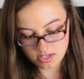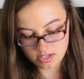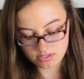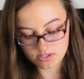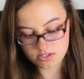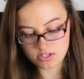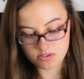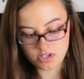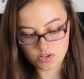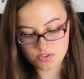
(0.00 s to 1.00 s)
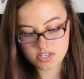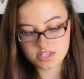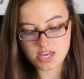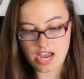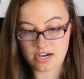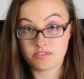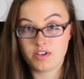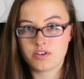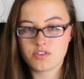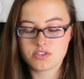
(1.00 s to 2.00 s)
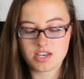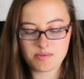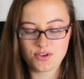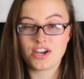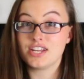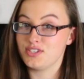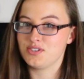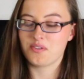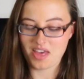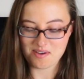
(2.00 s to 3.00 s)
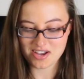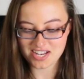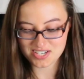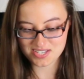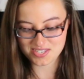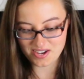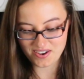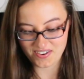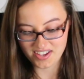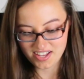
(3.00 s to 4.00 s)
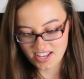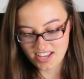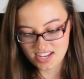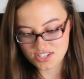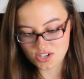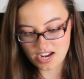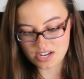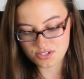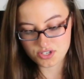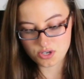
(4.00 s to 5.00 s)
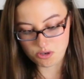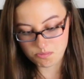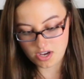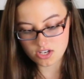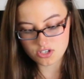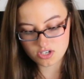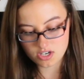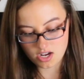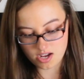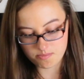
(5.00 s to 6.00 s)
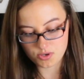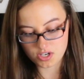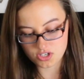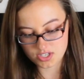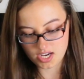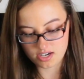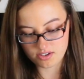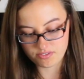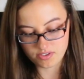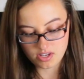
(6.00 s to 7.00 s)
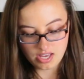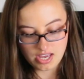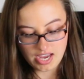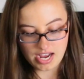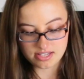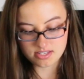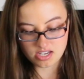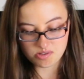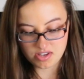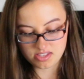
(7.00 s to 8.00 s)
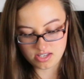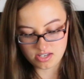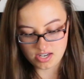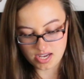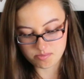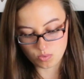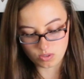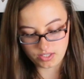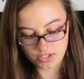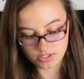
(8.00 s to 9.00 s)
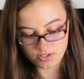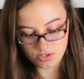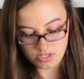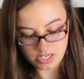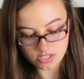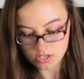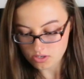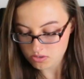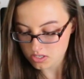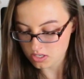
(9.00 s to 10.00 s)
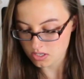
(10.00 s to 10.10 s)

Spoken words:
I honestly don't know. This is the activator of the slime though, I do know that much. So don't add too much. You can just kind of add some and then add more later if you need to.